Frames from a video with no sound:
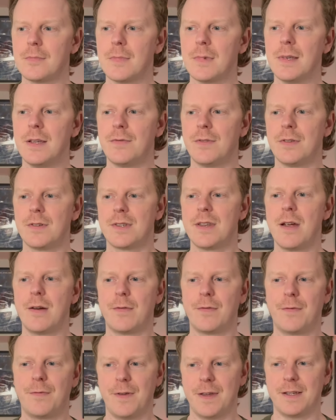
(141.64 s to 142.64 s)
if there's no
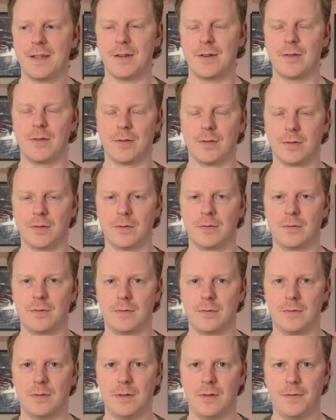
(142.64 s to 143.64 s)
physical
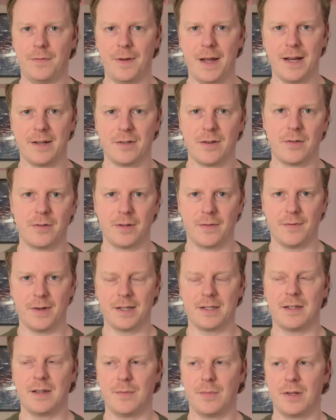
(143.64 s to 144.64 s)
effect on the
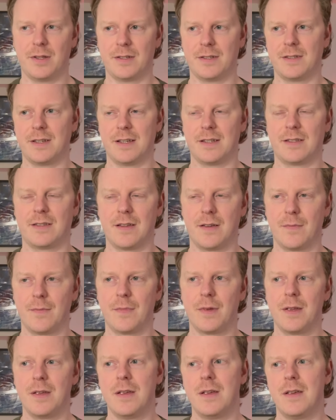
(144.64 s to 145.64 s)
vestibular
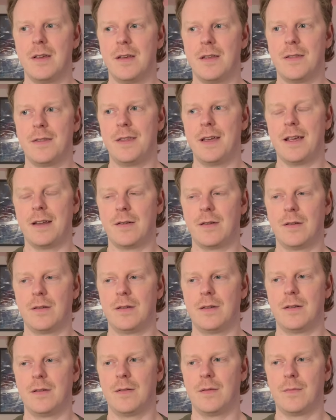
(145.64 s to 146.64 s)
system,
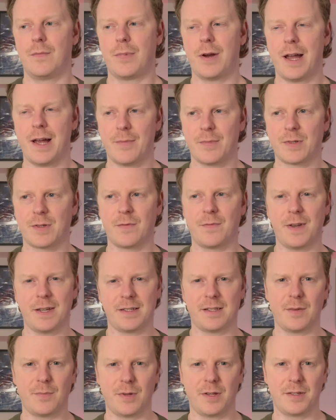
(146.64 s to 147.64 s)
then perhaps the
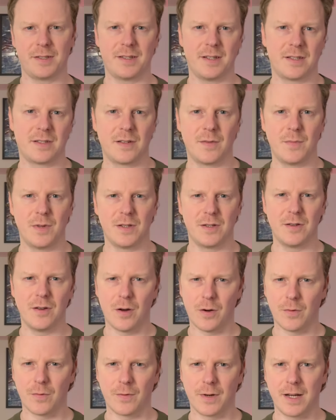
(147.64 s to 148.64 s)
vestibular system is
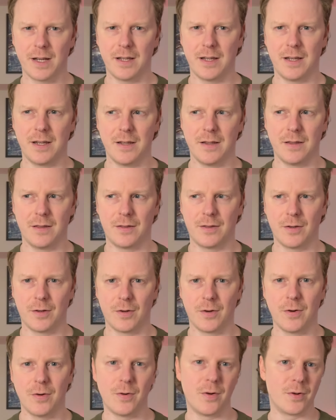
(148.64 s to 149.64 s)
not really the
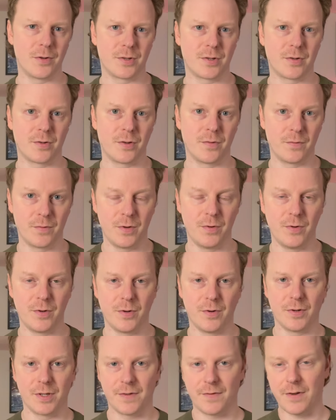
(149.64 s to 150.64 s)
cause or the root
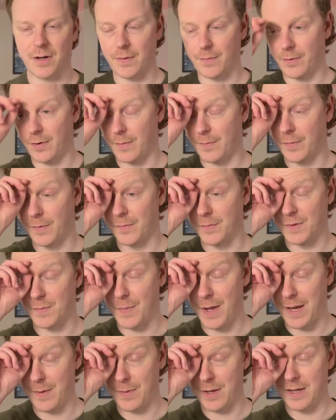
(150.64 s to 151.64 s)
cause of our problems.
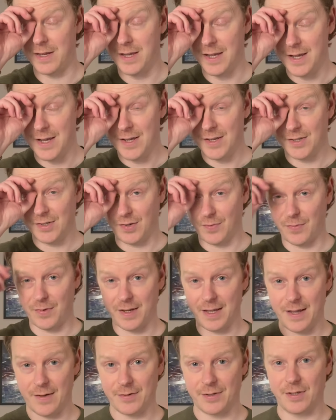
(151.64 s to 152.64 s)
Maybe
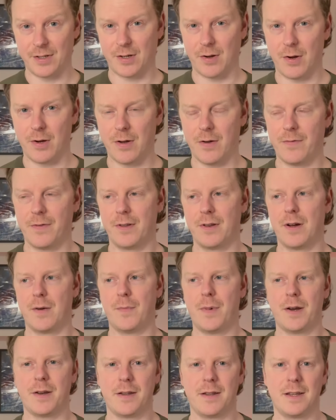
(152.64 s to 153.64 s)
something else is going off in our
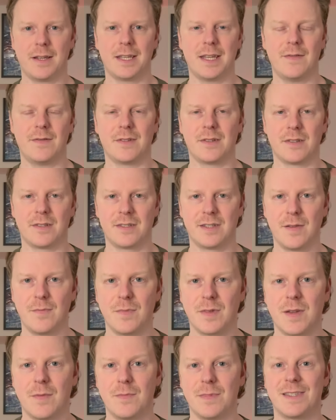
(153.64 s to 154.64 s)
body that gives us
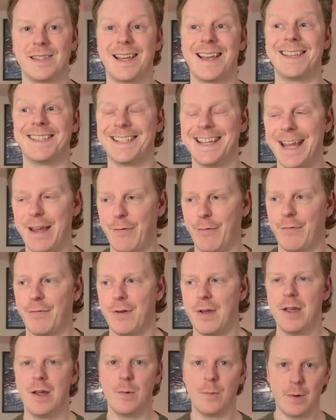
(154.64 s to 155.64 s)
symptoms as if
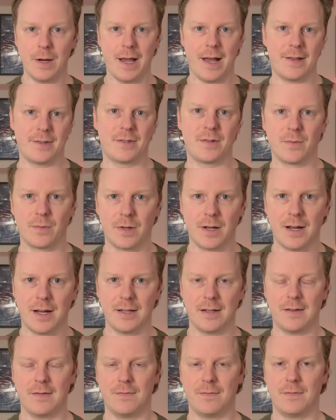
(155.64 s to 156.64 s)
we had some
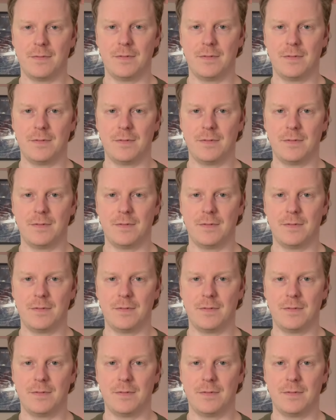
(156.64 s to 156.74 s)
kind of